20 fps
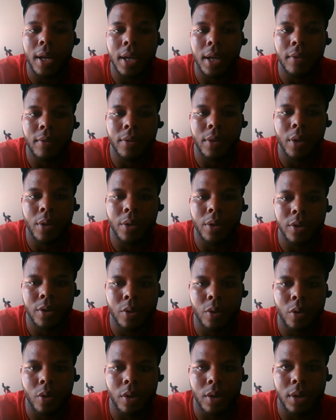even though the
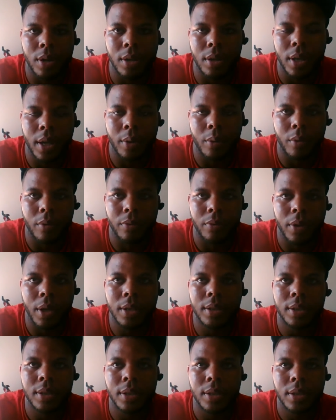score didn't
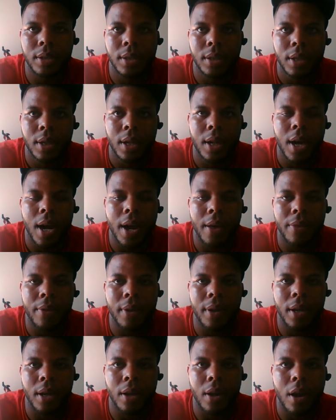reflect it, I
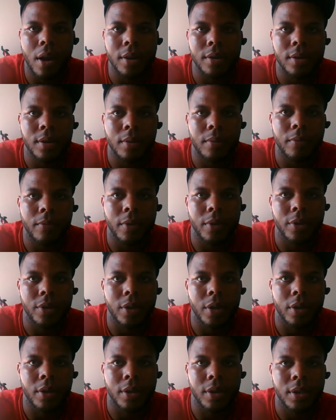think it cost them for
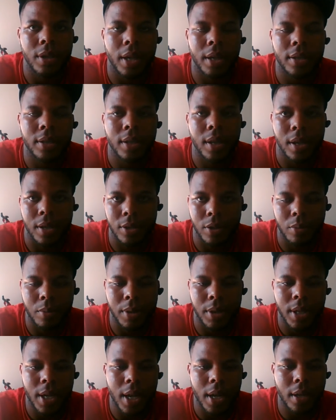sure. Just change their
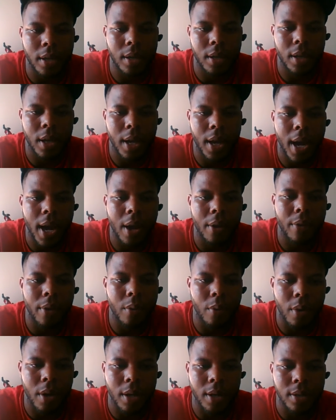mentality and how they
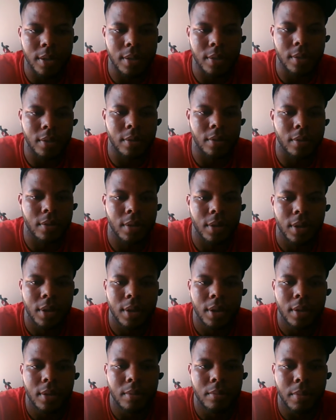wanted to
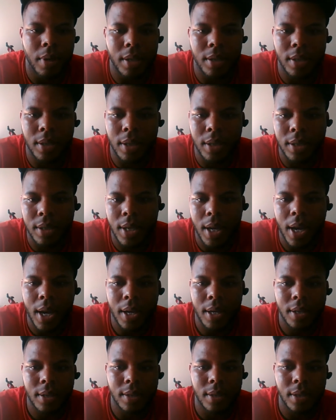basically
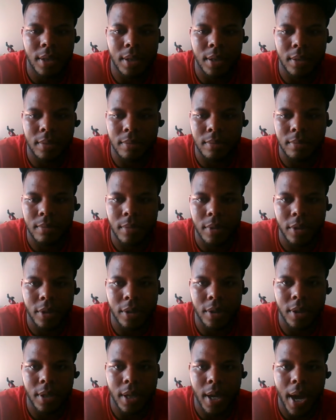attack, or
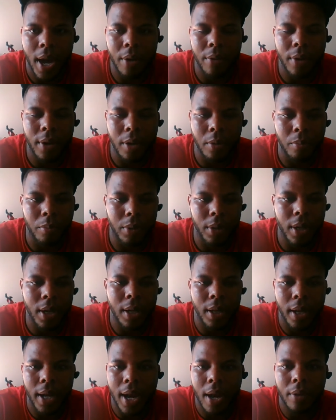just how they can
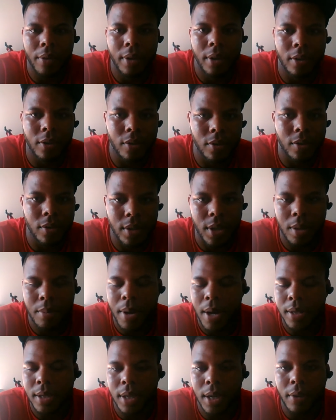play, how they can use their
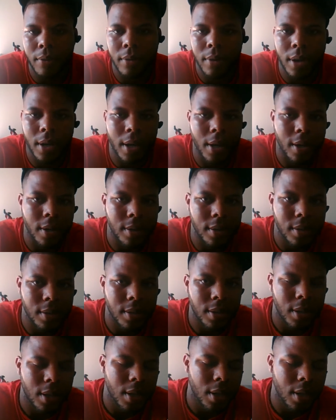timeouts and everything else.